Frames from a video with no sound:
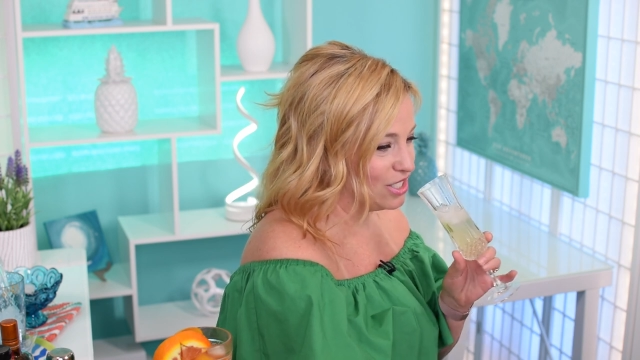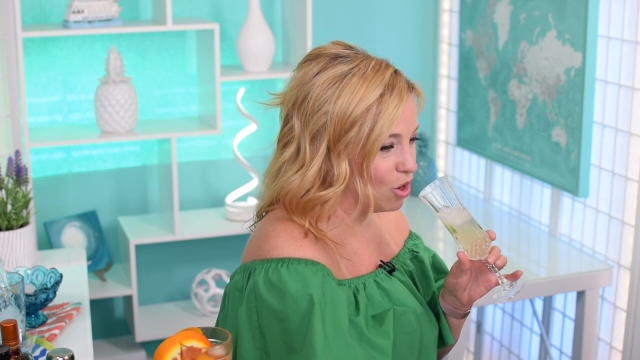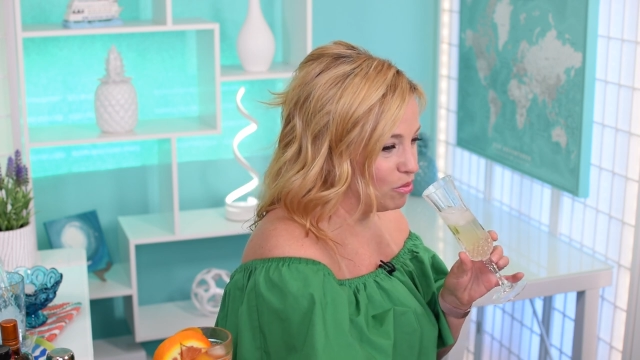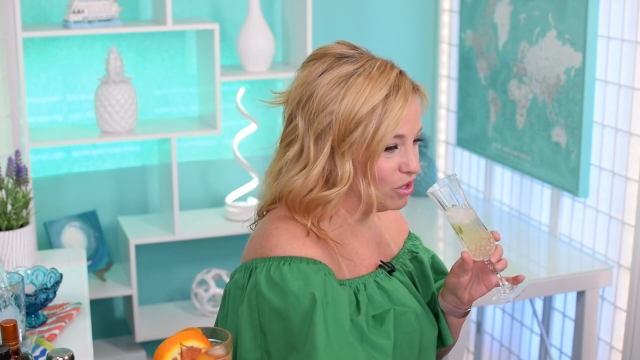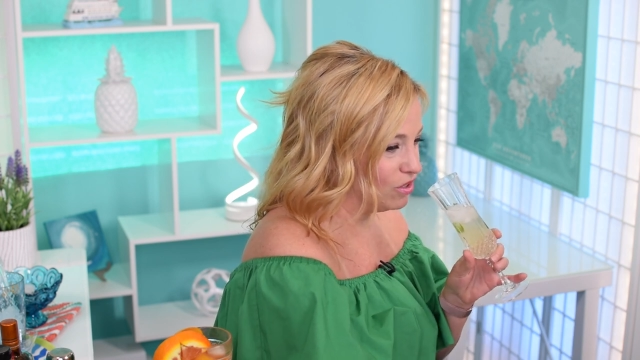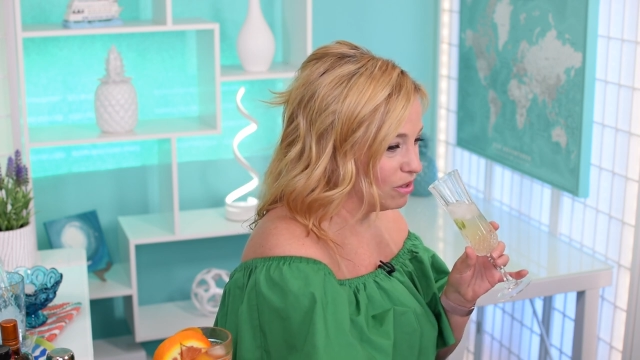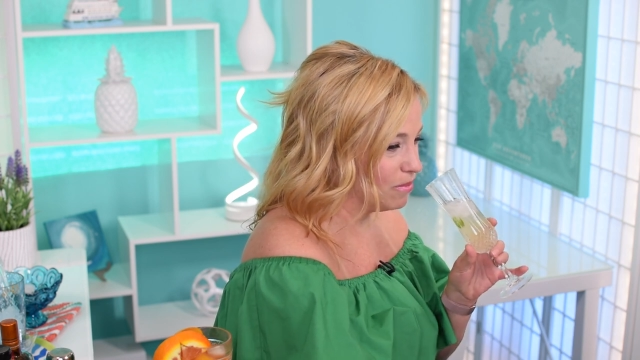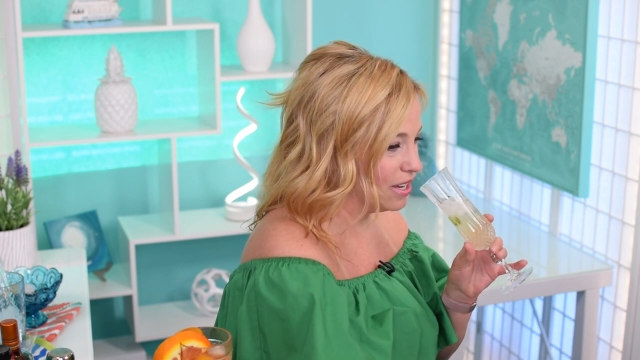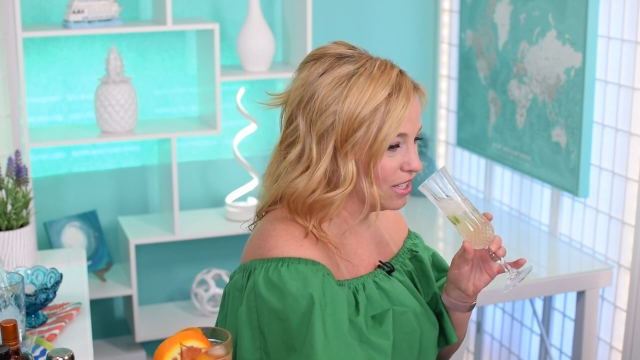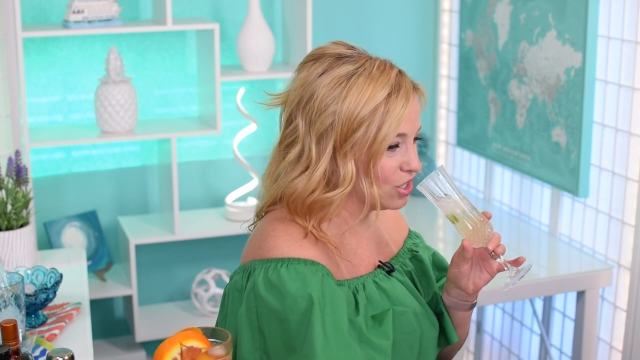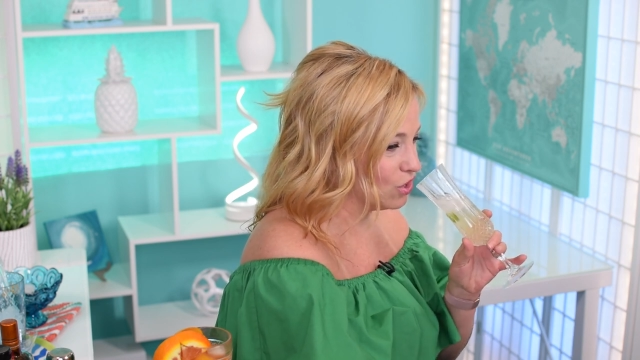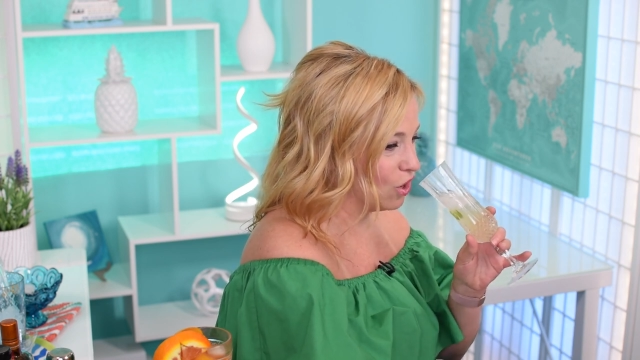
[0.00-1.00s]
hoping you can
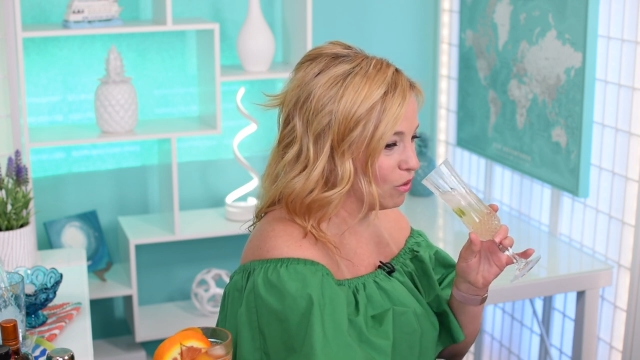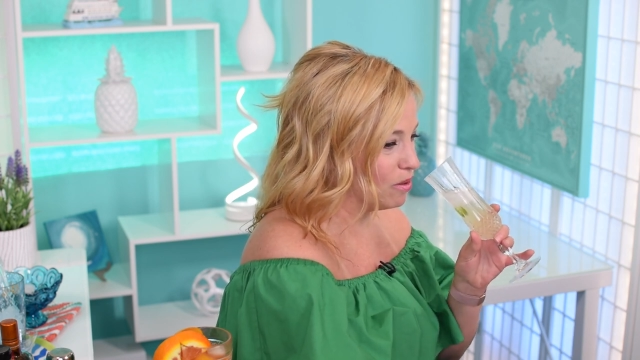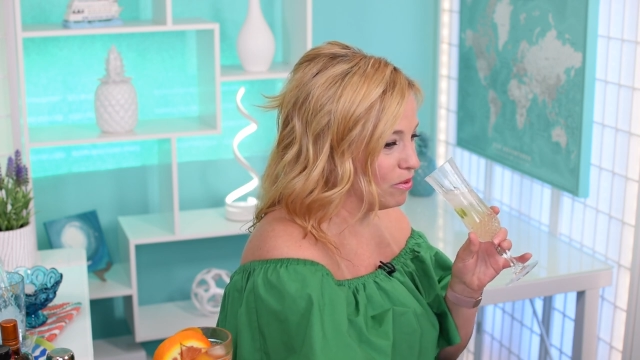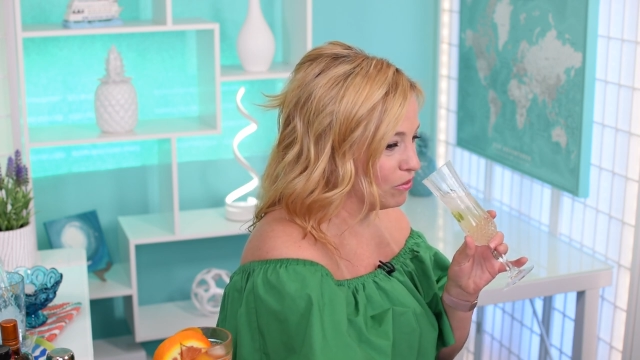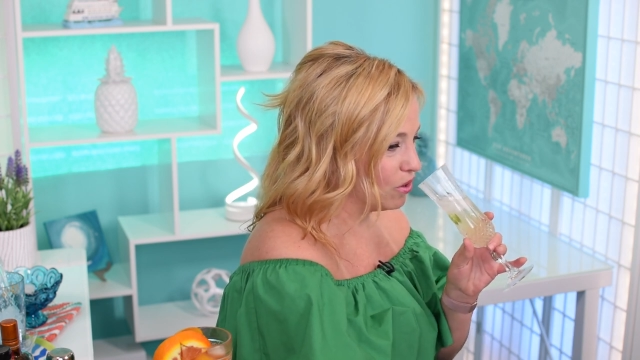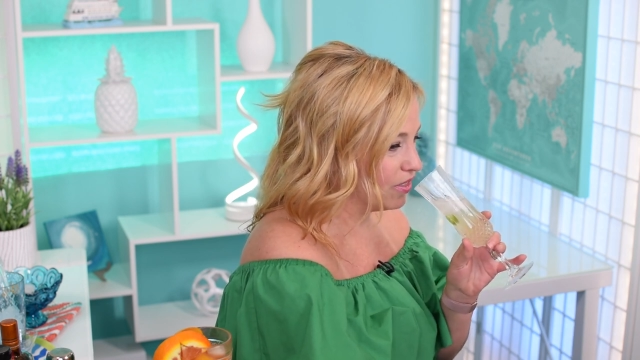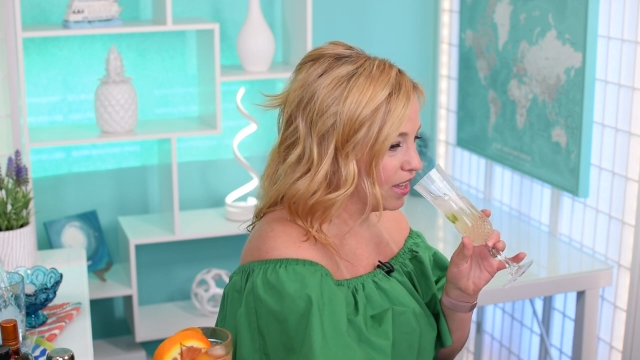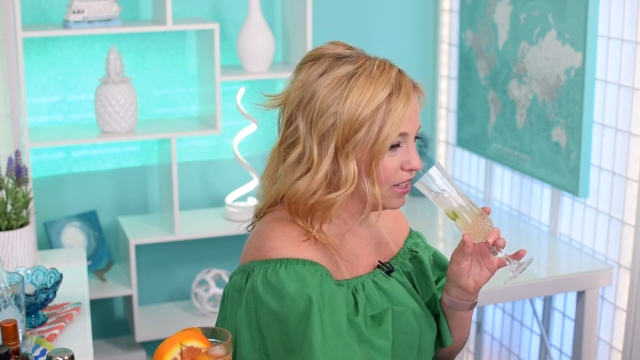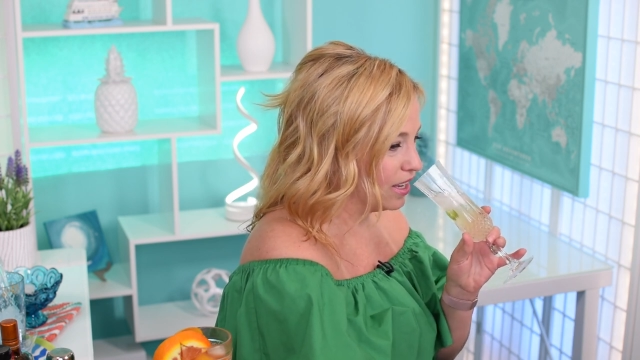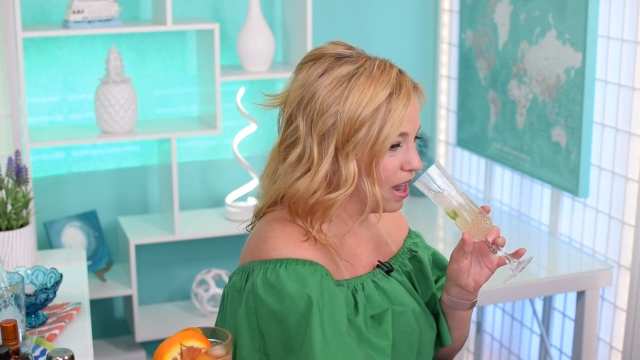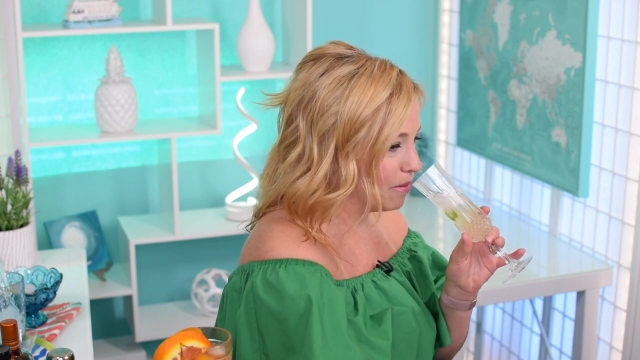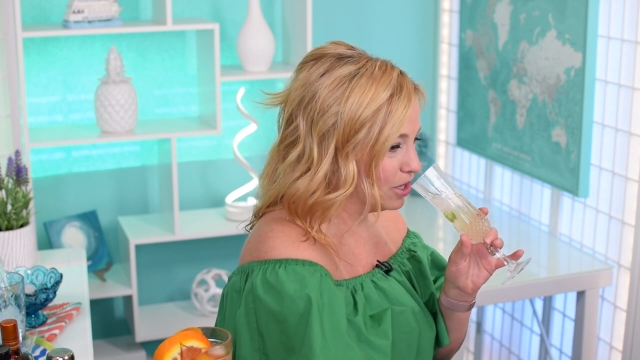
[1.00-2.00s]
make it to Norway before then.
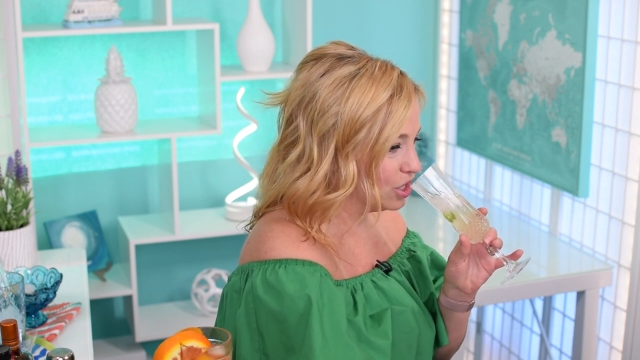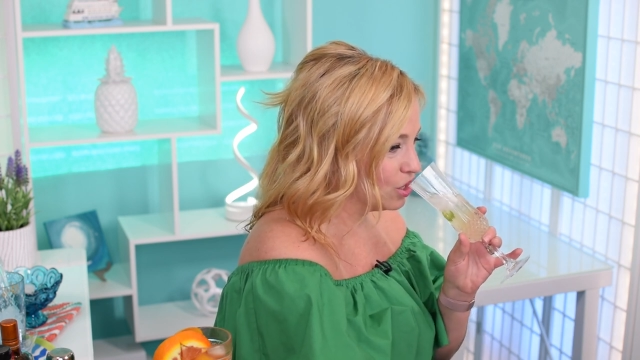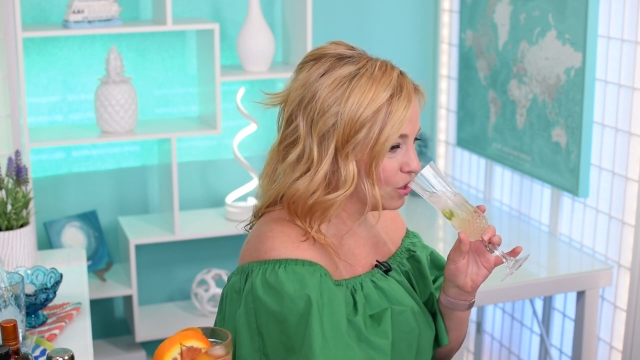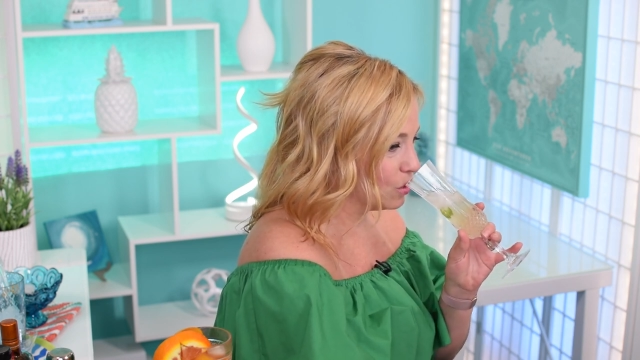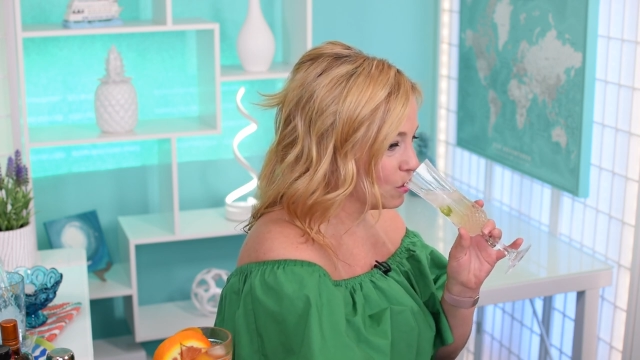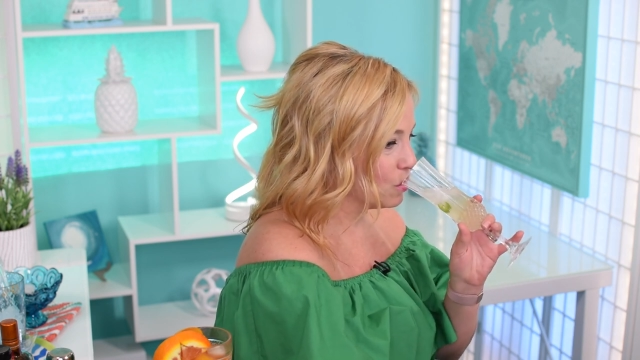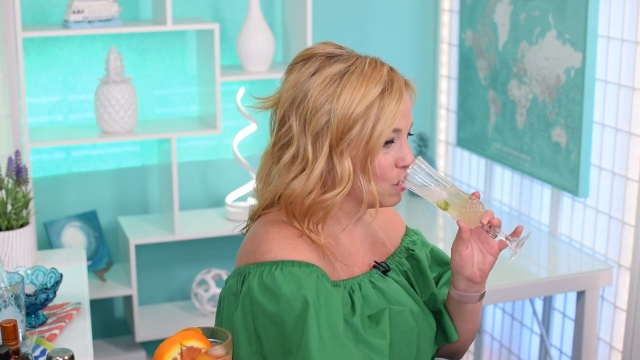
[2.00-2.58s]
Yeah, me too.